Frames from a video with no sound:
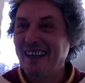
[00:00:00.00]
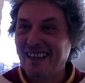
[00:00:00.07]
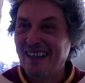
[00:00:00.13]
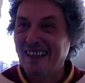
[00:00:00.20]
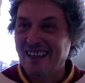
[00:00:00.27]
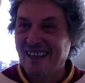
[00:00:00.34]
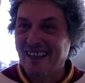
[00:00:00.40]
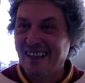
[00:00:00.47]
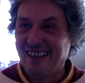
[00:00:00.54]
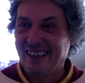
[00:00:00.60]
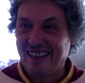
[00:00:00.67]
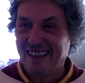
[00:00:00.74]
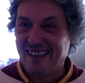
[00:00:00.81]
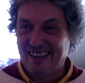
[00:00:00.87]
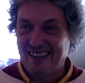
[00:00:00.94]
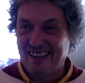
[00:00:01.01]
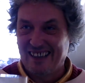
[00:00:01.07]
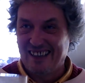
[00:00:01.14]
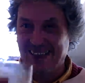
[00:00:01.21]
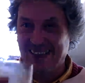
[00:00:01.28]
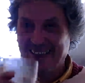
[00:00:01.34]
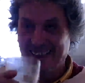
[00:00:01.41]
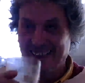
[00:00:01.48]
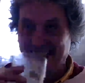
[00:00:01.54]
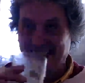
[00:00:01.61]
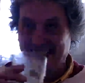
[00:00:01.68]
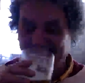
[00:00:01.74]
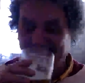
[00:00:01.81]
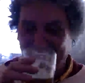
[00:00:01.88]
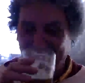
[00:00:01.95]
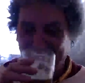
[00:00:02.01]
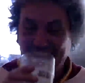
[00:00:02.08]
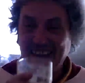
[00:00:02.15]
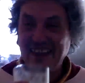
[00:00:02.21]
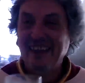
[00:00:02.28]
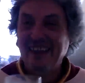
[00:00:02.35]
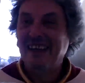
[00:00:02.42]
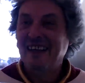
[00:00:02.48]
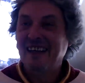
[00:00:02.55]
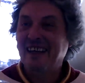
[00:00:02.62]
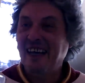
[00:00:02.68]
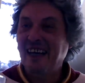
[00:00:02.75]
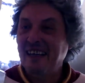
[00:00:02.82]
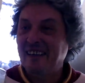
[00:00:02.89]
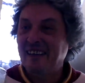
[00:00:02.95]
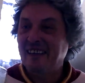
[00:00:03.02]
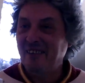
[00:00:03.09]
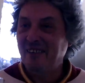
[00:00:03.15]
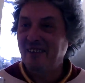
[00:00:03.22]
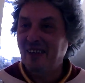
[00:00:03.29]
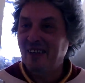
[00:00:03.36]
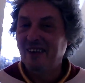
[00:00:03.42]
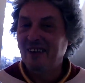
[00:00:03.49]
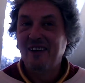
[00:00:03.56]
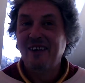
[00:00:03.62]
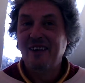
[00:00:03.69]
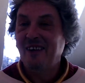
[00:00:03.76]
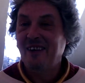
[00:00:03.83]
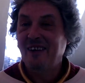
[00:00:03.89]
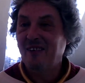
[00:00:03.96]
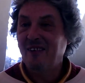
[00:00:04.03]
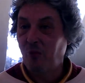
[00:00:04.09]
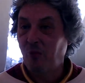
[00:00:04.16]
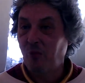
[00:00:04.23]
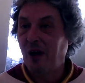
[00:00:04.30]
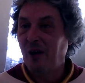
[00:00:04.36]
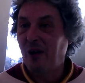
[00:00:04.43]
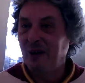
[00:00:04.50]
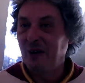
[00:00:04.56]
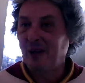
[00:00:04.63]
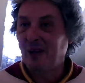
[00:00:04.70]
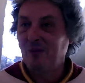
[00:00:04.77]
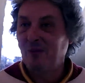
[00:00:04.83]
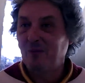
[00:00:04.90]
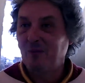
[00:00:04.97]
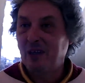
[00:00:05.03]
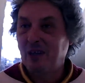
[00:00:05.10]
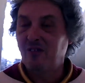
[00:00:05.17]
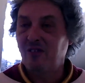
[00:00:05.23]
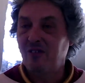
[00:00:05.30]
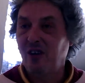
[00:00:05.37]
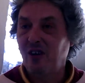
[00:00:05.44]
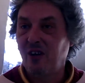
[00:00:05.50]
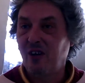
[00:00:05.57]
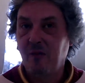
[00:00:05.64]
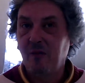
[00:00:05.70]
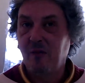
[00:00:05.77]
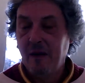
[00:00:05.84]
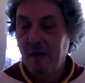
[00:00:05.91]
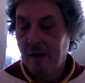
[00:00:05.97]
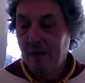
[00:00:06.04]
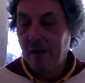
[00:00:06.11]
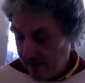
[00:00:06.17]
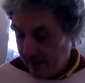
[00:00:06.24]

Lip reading: Get it down you as well, you know, because that's what all the shaman do around the world now.